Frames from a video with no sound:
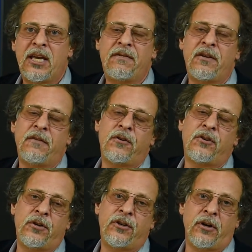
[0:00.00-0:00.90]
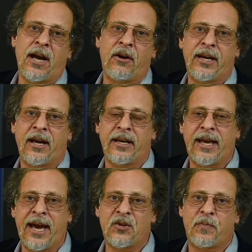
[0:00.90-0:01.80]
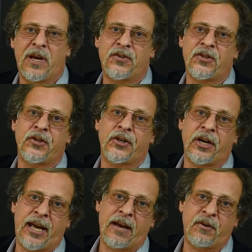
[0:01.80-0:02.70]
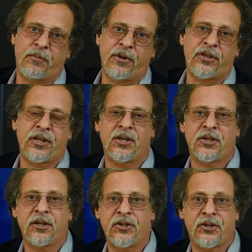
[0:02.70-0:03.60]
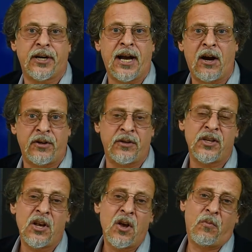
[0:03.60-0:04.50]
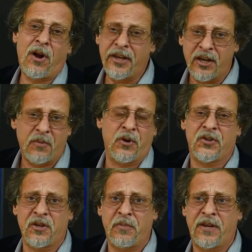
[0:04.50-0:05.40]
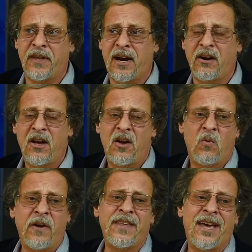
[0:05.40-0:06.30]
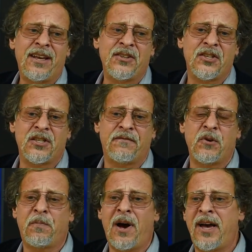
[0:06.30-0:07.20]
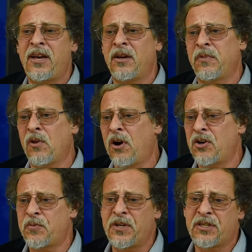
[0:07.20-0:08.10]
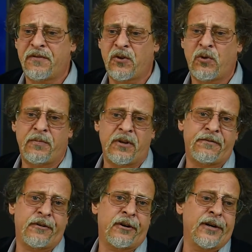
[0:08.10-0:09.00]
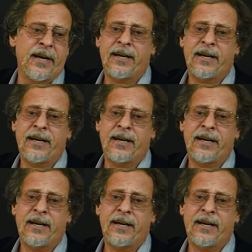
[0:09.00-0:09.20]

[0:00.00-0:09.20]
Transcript: Even if you're doing your accounting on a cash basis, you're going to have depreciation because your accountant probably going to put some in there. What that is if you buy a large piece of equipment for